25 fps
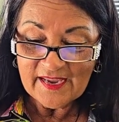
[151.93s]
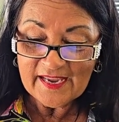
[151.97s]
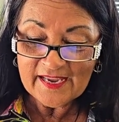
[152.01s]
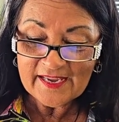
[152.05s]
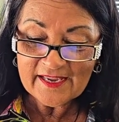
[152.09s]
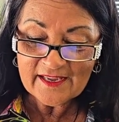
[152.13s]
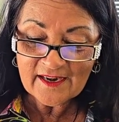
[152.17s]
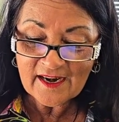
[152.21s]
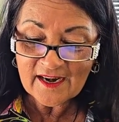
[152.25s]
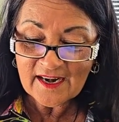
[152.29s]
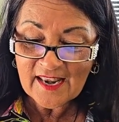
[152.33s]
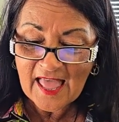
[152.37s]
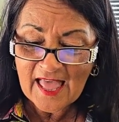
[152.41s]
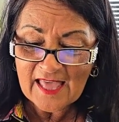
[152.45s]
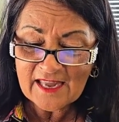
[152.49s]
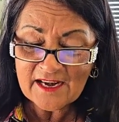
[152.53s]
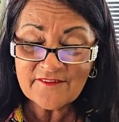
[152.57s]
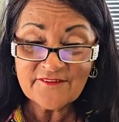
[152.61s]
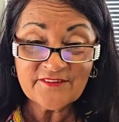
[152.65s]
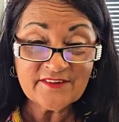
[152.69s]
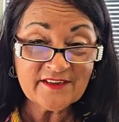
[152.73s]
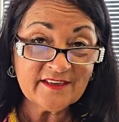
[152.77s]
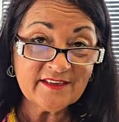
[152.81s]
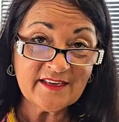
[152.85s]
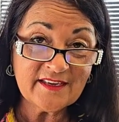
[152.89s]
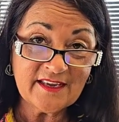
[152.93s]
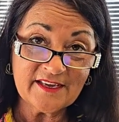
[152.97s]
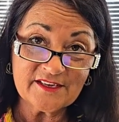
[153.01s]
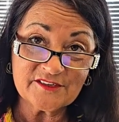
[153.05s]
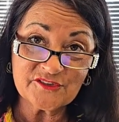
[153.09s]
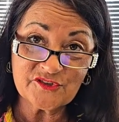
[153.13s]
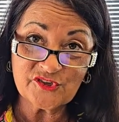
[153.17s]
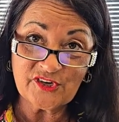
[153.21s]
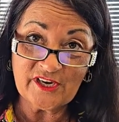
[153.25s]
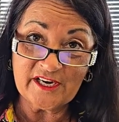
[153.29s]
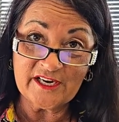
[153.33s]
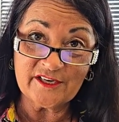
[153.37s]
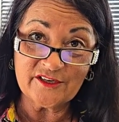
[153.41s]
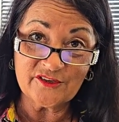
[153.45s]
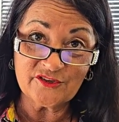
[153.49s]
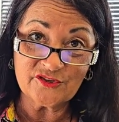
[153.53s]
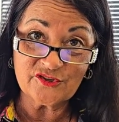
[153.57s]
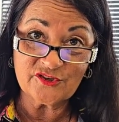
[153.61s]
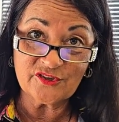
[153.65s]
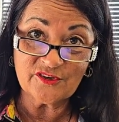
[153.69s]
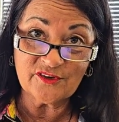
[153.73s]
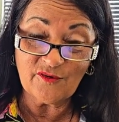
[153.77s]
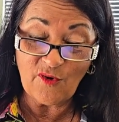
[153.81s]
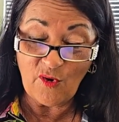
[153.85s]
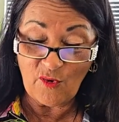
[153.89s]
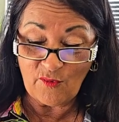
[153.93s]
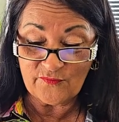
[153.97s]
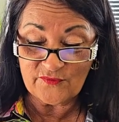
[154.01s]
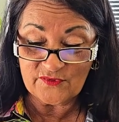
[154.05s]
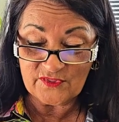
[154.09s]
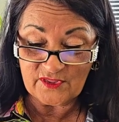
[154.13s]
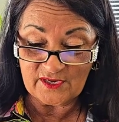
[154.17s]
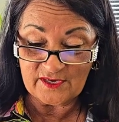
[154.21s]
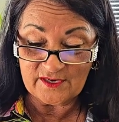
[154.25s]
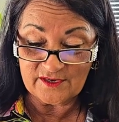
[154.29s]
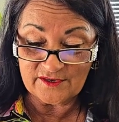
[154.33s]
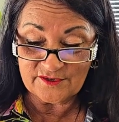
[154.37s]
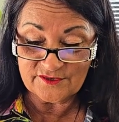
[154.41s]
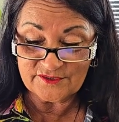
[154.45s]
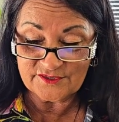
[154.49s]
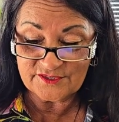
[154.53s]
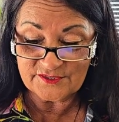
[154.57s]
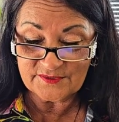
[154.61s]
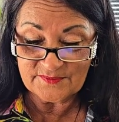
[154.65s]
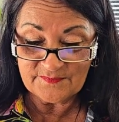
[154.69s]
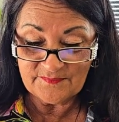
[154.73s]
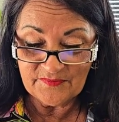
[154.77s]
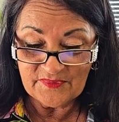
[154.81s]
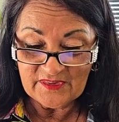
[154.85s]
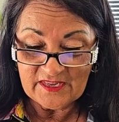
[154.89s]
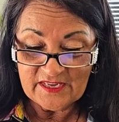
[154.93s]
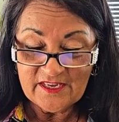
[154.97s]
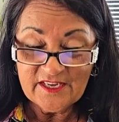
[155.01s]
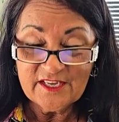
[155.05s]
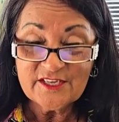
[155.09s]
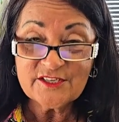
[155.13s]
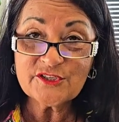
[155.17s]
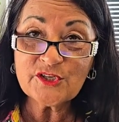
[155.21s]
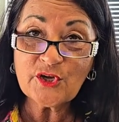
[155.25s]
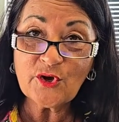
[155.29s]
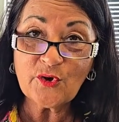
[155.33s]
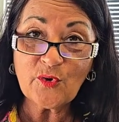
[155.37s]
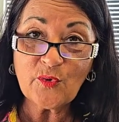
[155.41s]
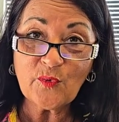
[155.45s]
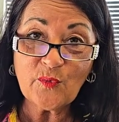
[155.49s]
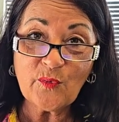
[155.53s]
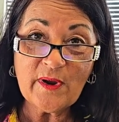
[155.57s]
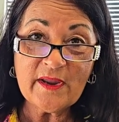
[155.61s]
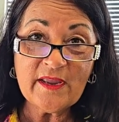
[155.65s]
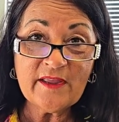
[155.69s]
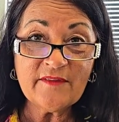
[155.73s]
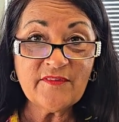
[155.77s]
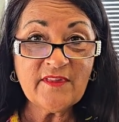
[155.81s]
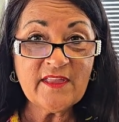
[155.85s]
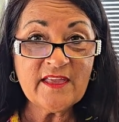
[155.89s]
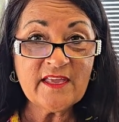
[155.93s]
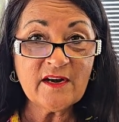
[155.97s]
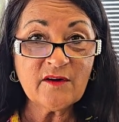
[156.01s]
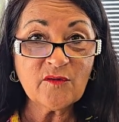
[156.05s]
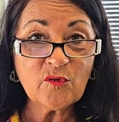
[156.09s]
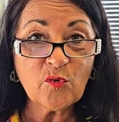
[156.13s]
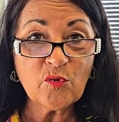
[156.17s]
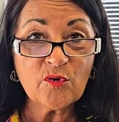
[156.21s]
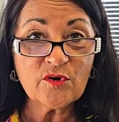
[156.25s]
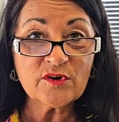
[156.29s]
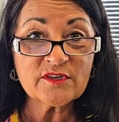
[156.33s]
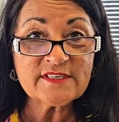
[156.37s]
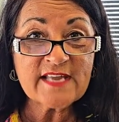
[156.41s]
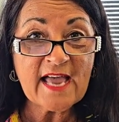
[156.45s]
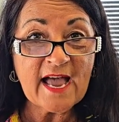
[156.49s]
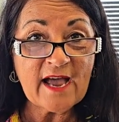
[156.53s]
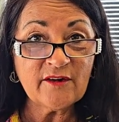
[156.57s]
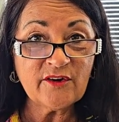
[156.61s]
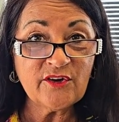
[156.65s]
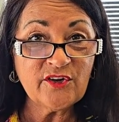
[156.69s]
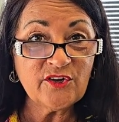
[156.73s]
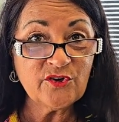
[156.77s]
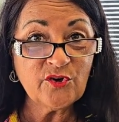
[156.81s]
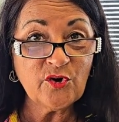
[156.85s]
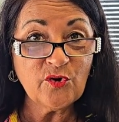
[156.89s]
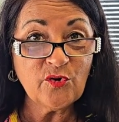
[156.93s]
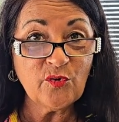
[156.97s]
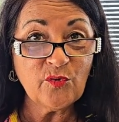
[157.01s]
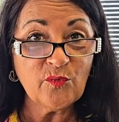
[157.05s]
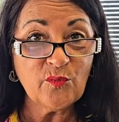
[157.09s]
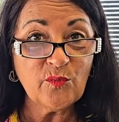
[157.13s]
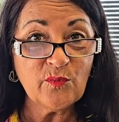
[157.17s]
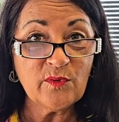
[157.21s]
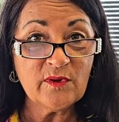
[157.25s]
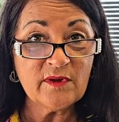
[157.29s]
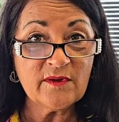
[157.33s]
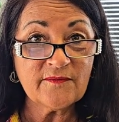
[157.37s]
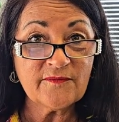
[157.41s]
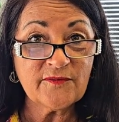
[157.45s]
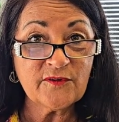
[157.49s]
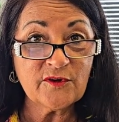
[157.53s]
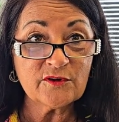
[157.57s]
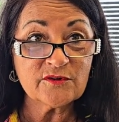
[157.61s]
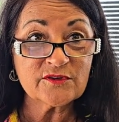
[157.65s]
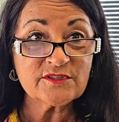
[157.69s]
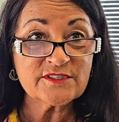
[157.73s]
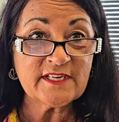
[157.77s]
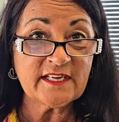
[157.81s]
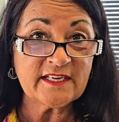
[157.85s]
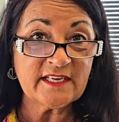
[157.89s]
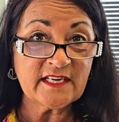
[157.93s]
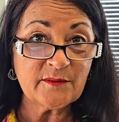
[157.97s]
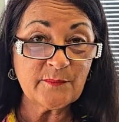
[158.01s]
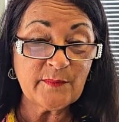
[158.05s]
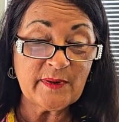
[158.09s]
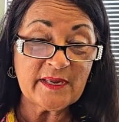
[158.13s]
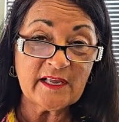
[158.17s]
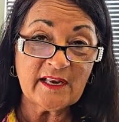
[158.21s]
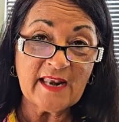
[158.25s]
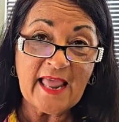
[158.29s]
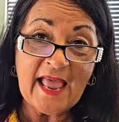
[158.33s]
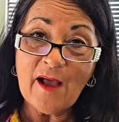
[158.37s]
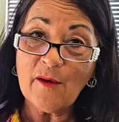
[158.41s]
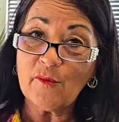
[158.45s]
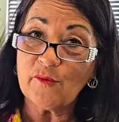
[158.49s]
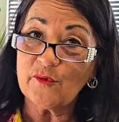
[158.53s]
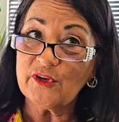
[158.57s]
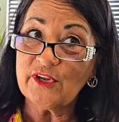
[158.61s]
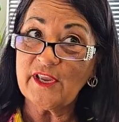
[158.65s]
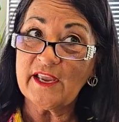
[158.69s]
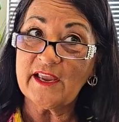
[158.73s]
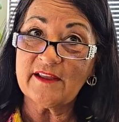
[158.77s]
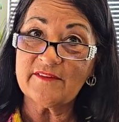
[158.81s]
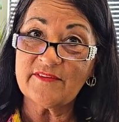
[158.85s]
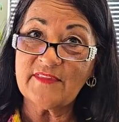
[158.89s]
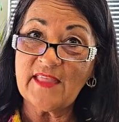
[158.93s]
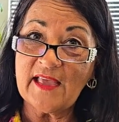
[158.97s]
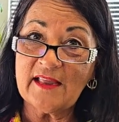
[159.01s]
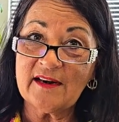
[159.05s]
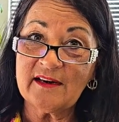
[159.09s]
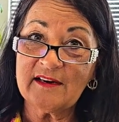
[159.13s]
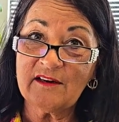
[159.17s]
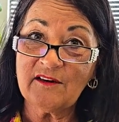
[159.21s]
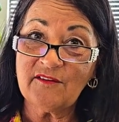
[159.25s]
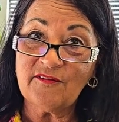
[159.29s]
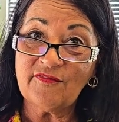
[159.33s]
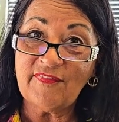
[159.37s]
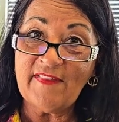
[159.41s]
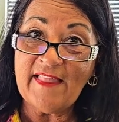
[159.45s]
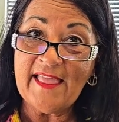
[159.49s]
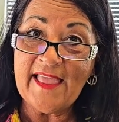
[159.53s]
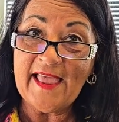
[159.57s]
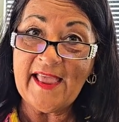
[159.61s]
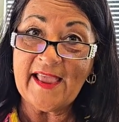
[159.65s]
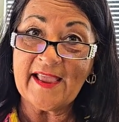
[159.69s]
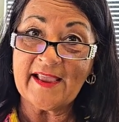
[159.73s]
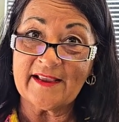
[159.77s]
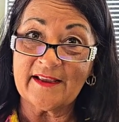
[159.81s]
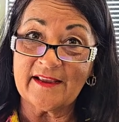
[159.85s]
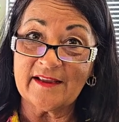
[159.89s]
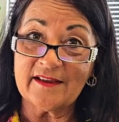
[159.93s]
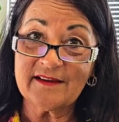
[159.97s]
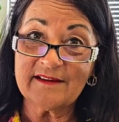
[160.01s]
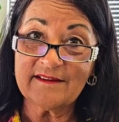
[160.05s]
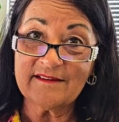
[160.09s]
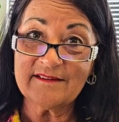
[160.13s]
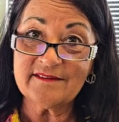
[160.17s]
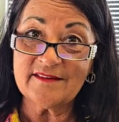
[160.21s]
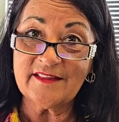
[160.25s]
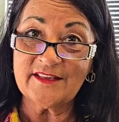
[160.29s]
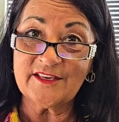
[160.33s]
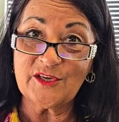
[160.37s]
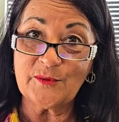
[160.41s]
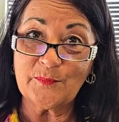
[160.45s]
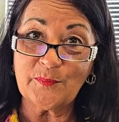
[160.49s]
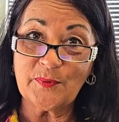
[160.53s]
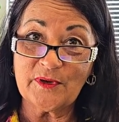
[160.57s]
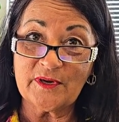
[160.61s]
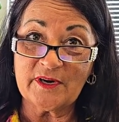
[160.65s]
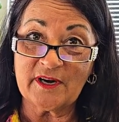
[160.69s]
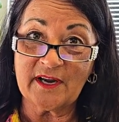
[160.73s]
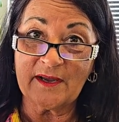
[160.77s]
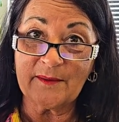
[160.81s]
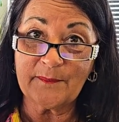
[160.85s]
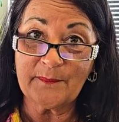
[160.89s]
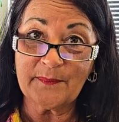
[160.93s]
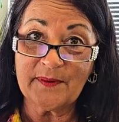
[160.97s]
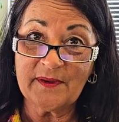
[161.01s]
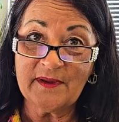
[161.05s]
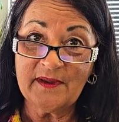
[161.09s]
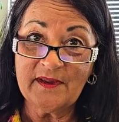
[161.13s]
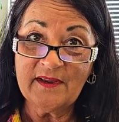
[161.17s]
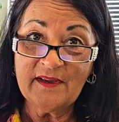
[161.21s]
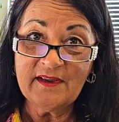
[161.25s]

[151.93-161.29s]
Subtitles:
And a lot of it has changed over the years. So, and then of course, how do you know if you're sending mail out? You had that little flag that you put up.